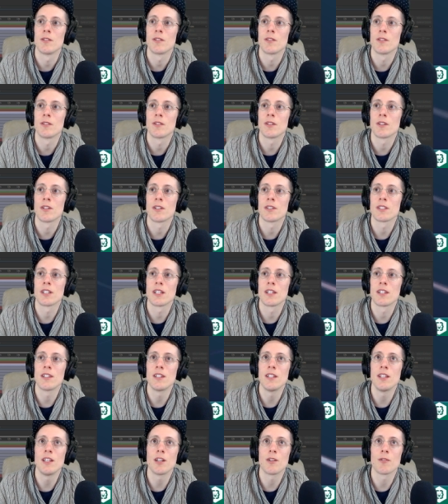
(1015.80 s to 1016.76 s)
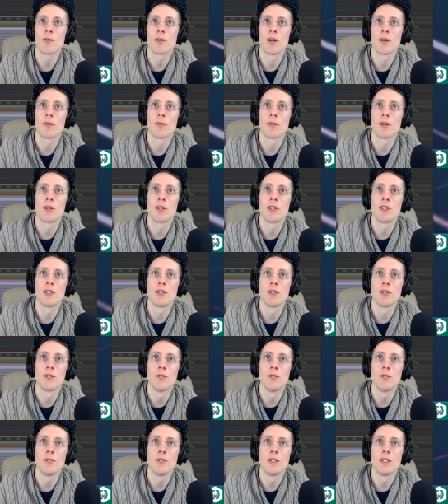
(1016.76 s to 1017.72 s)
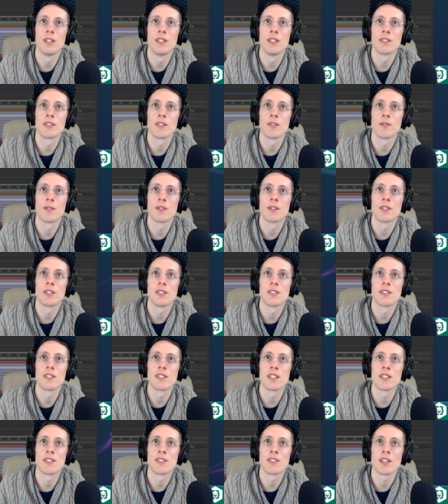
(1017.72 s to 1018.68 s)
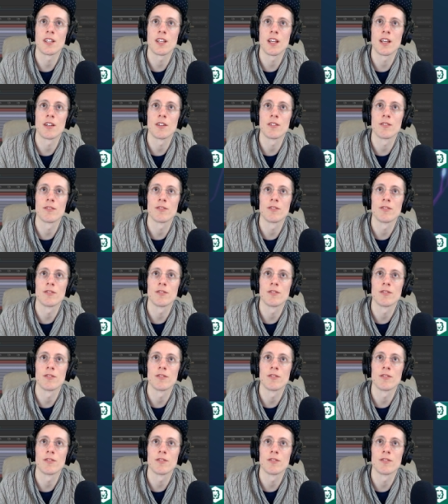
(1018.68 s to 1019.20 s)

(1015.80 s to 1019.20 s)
because I think what I want to do is I want these things to kind of,